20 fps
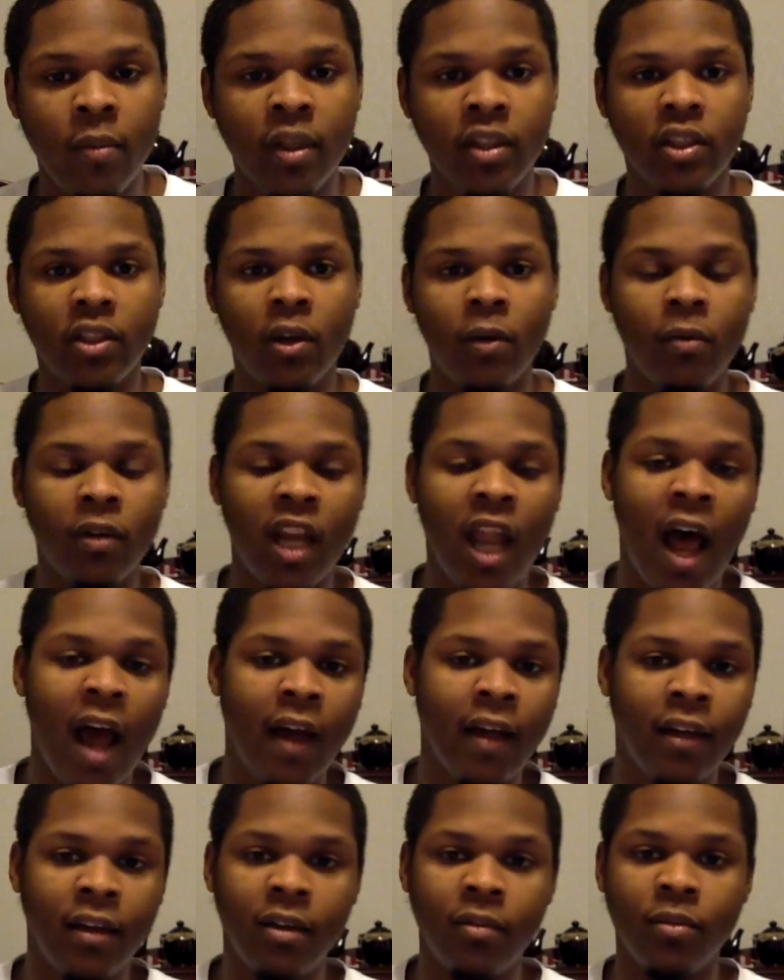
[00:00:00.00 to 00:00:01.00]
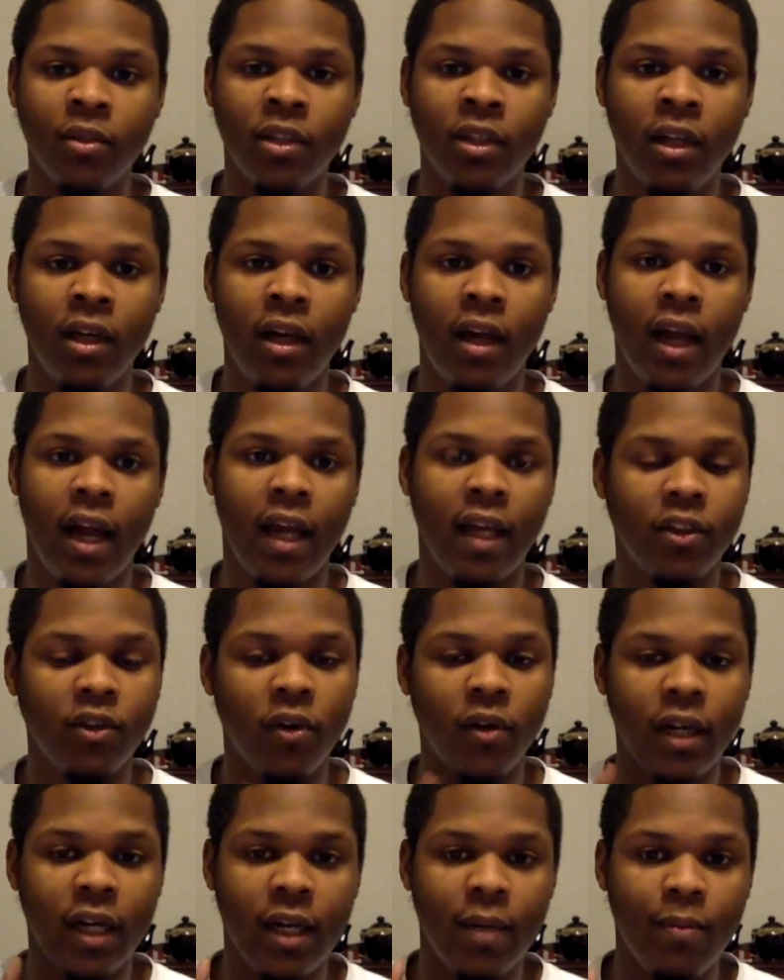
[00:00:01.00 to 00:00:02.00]
in certain lineups, and he's
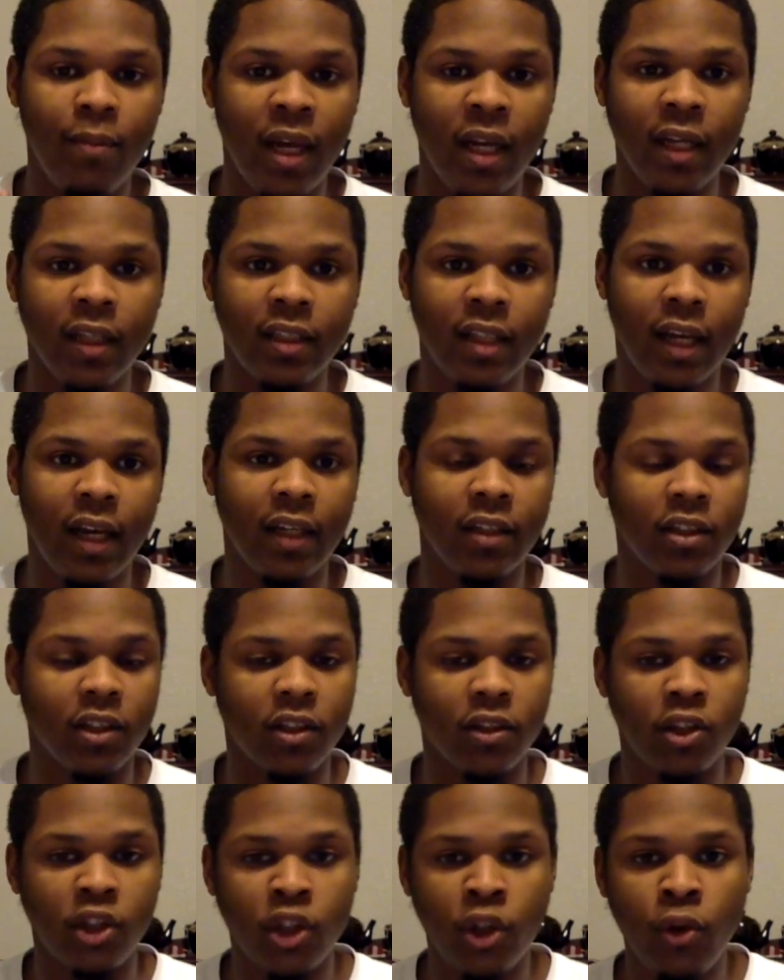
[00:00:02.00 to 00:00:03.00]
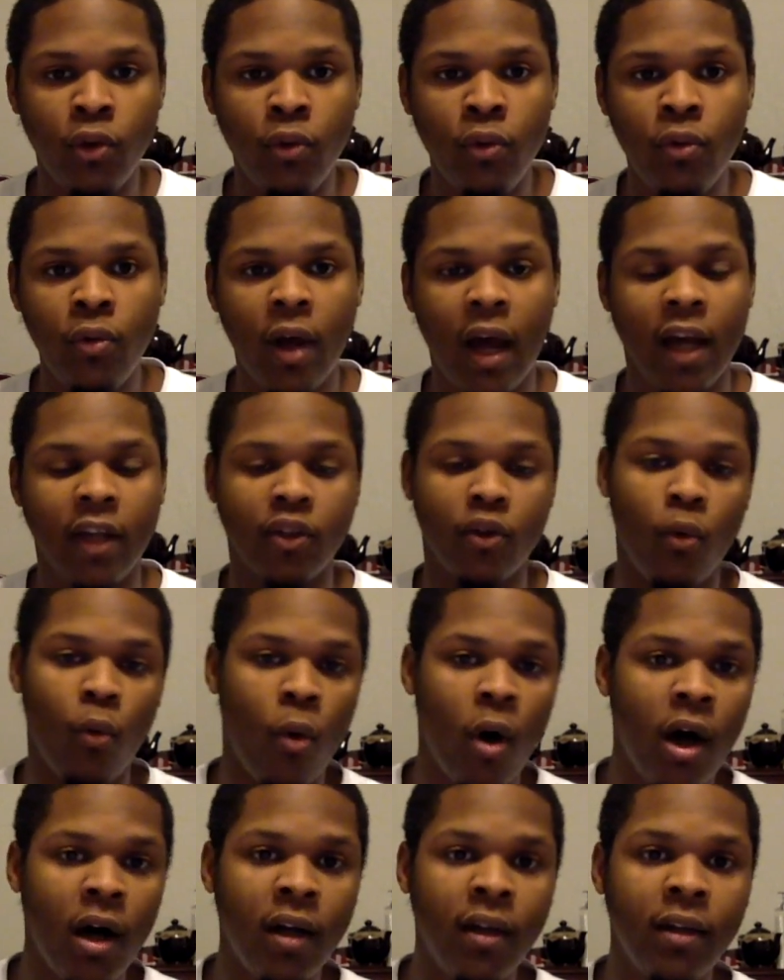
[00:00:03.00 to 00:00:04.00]
going to get minutes as a two, as a
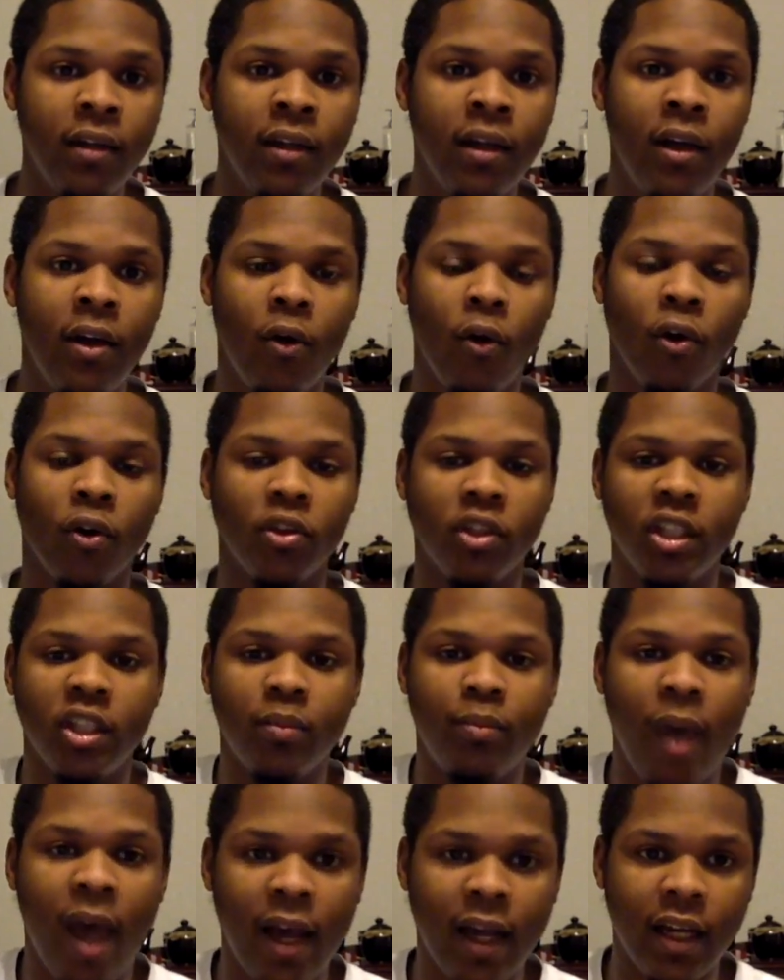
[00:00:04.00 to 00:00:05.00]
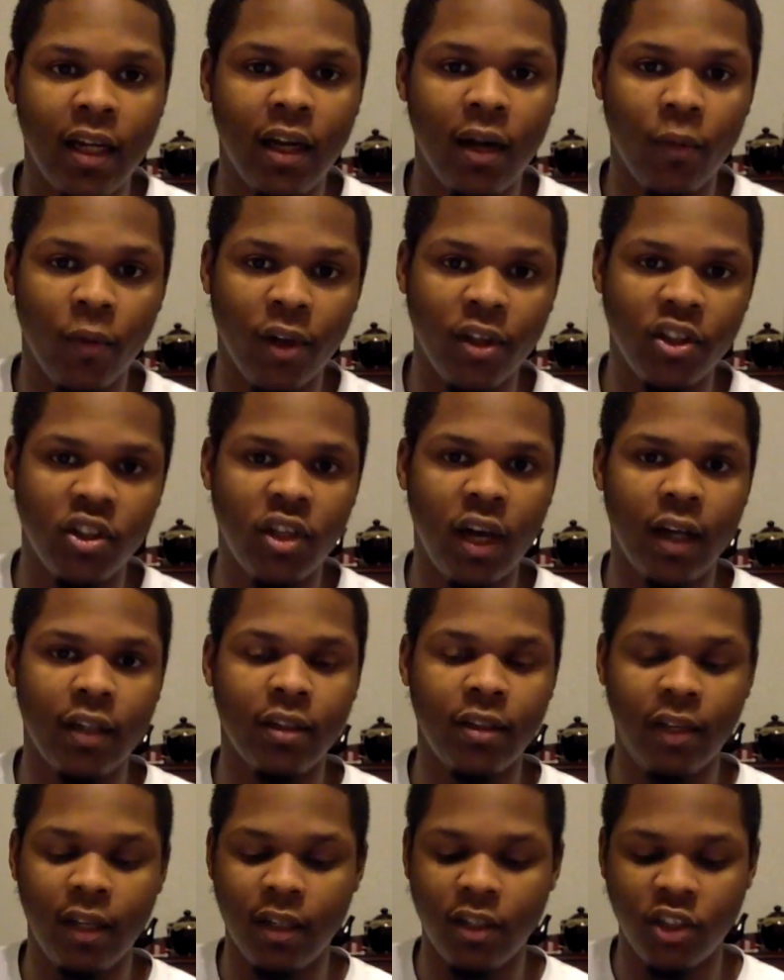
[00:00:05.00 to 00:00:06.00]
one, or just backing up Reggie
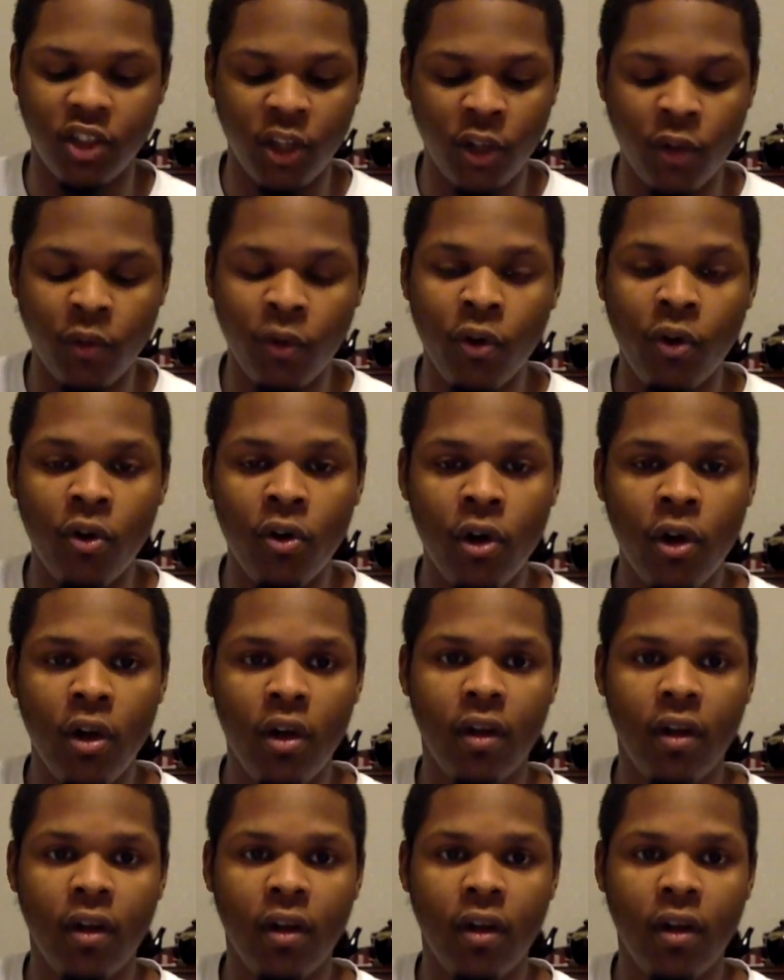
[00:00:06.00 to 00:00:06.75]
Jackson in general.